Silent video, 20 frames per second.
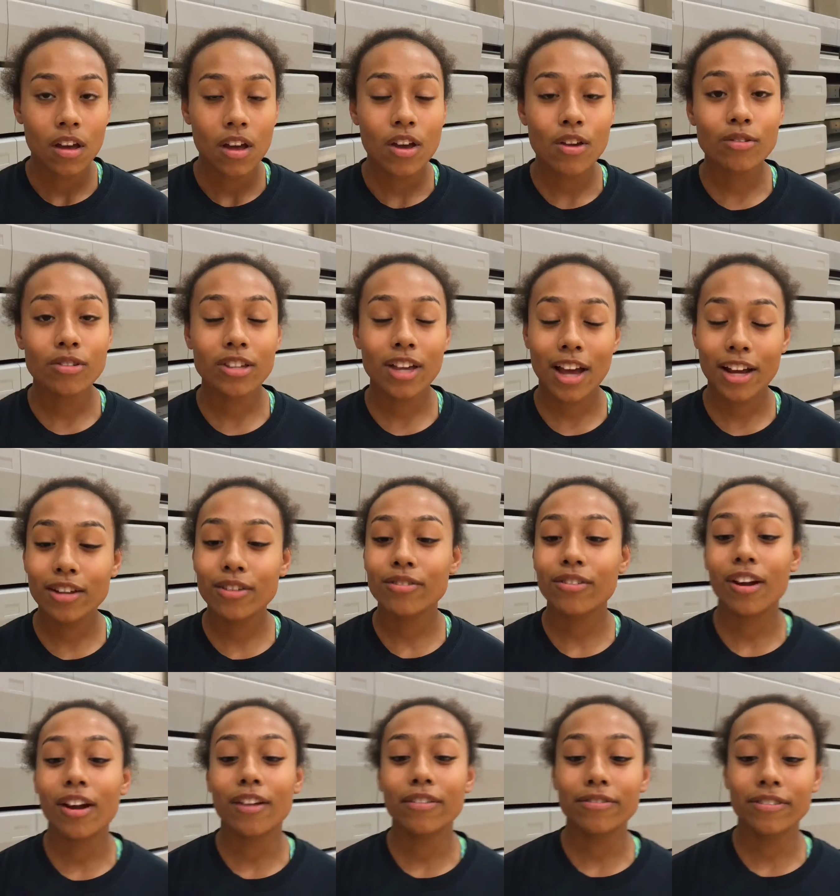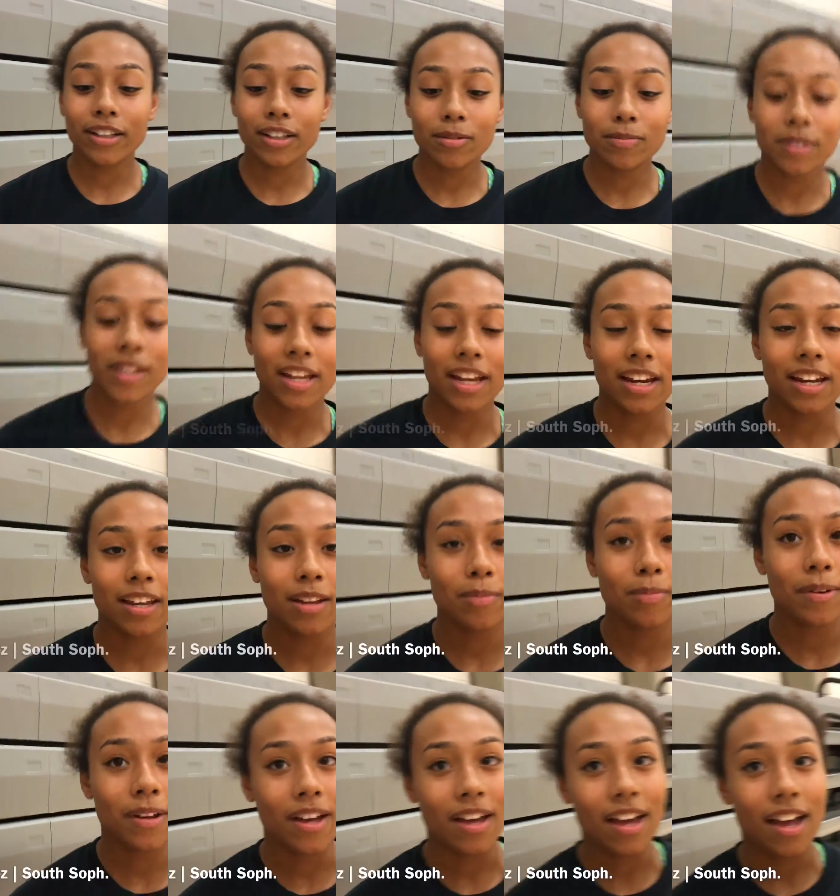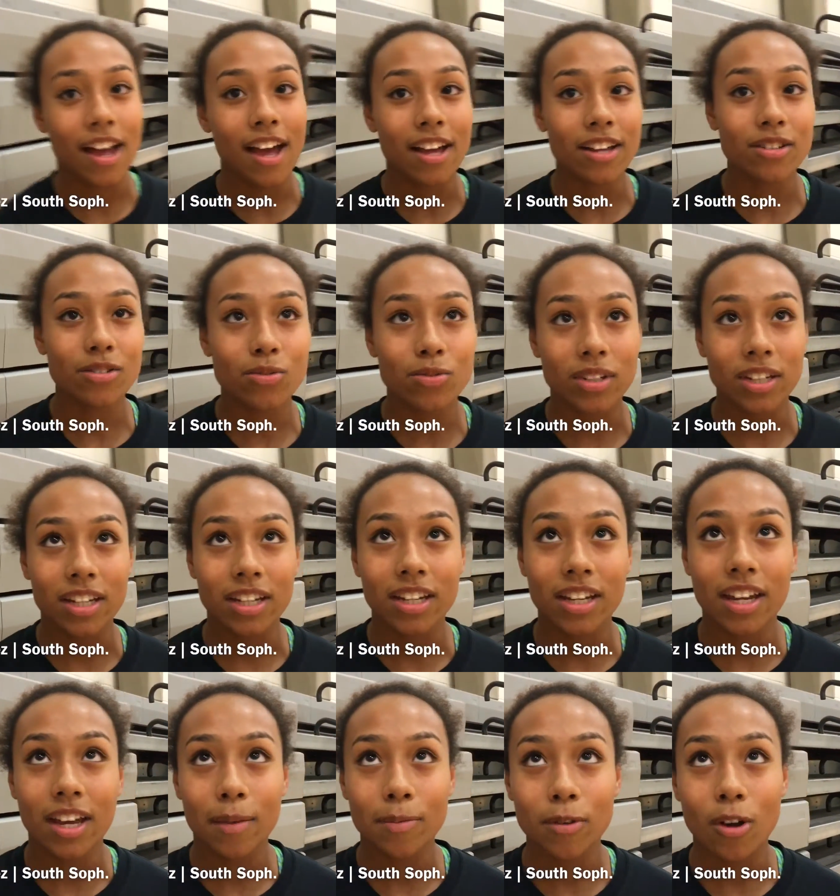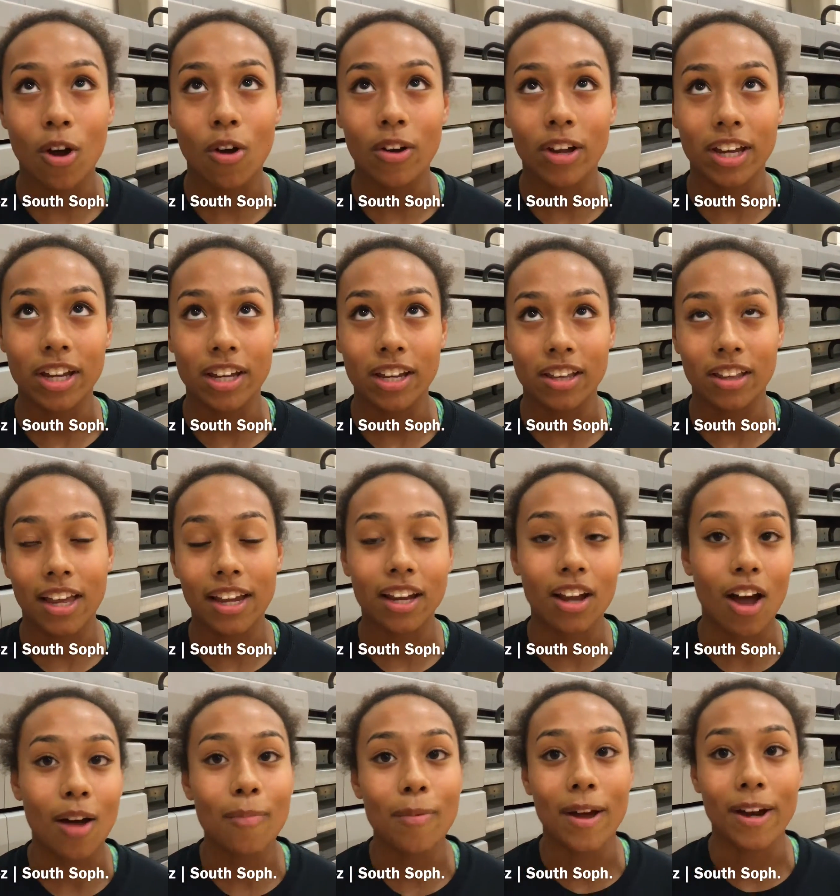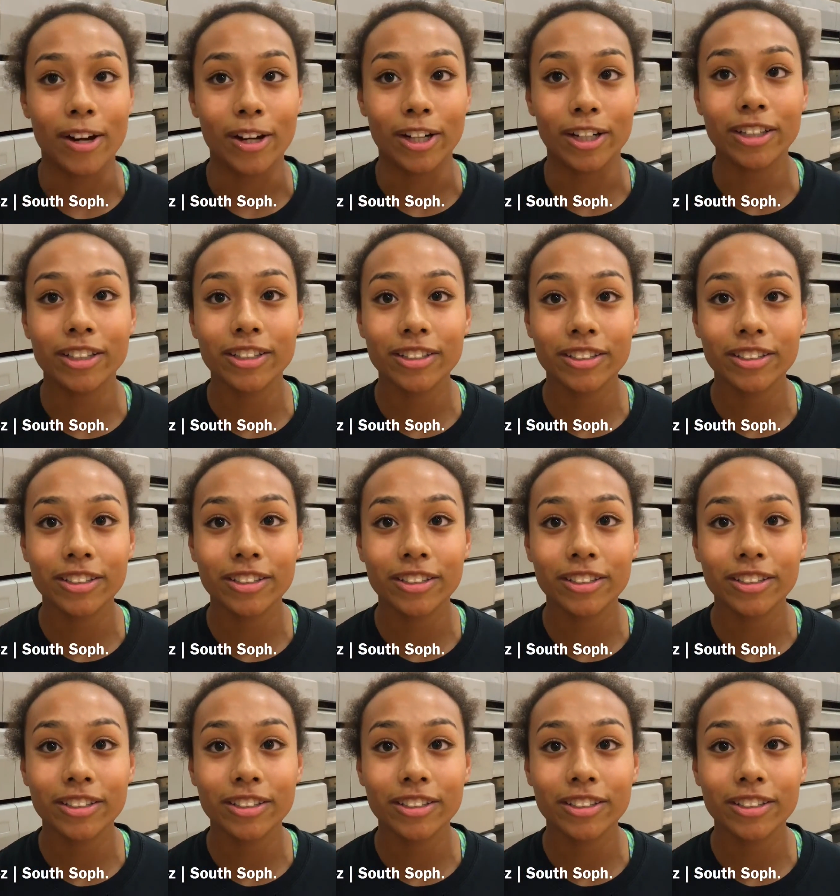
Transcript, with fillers: It was kind of rough at the beginning, but as we kept going, it like got better.